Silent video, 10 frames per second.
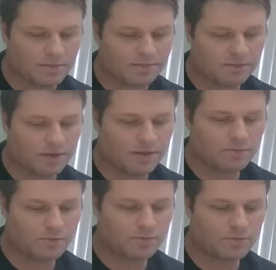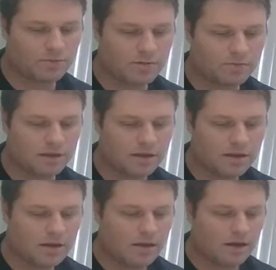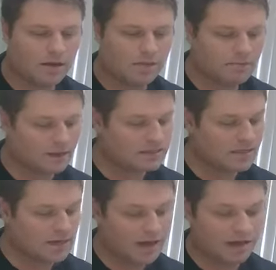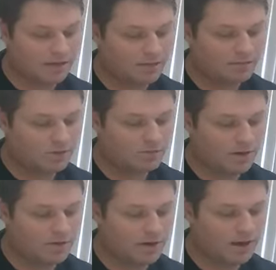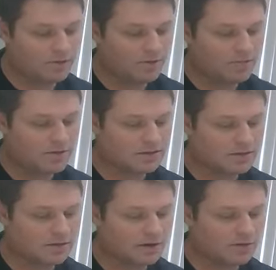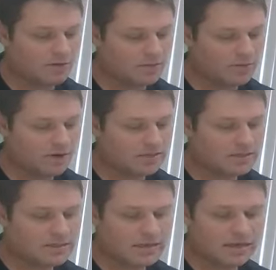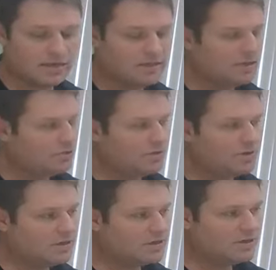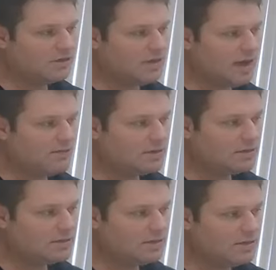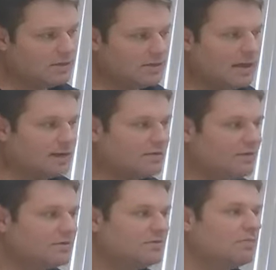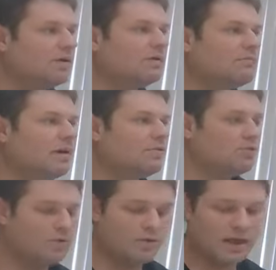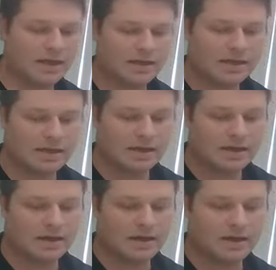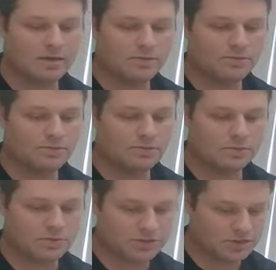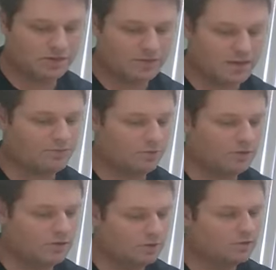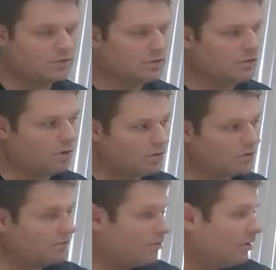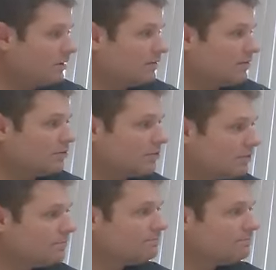It's so important to remember that, like I said, the IL movement is an ongoing process, and with continued advocacy and activism, we can make sure that we're achieving that full inclusion and equalities for all individuals.